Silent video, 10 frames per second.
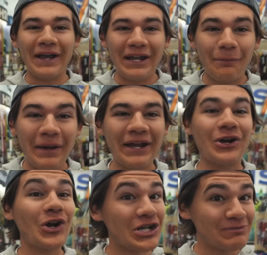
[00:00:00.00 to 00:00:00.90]
getting to pick
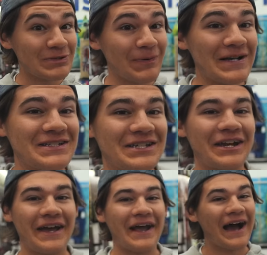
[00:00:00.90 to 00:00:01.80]
Christmas presents
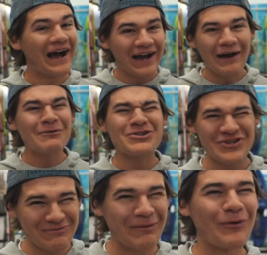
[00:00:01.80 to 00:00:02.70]
today. I'm gonna
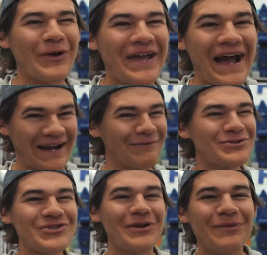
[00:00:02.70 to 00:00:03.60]
treat my boy Yak. I'm
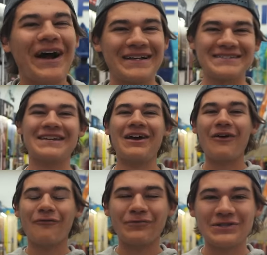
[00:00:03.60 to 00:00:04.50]
gonna treat him nice.
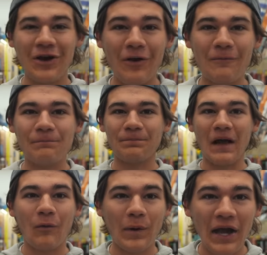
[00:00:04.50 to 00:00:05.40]
So
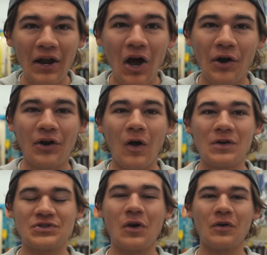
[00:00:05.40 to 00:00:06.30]
we got one hundred
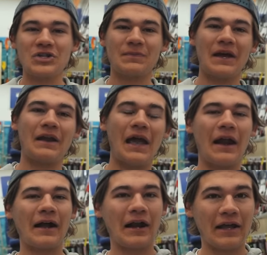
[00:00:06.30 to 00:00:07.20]
dollars total to spend, and
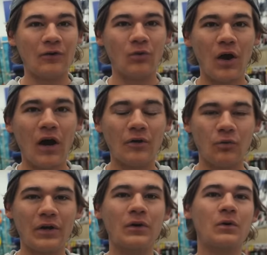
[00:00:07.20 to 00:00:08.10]
I gotta get rod,
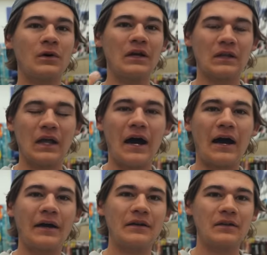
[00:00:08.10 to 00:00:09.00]
reel,
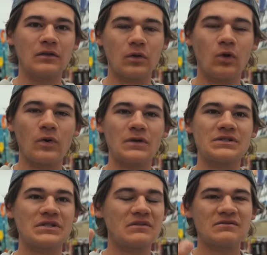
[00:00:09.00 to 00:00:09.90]
line,
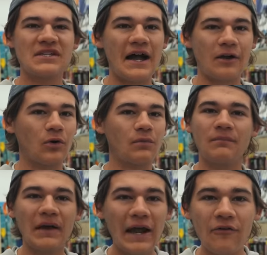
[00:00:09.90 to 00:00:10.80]
lures, tackle,
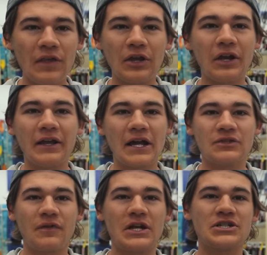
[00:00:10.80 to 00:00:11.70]
everything you need to
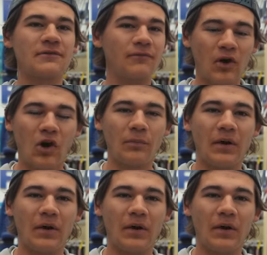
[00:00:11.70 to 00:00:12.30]
catch fish for one hundred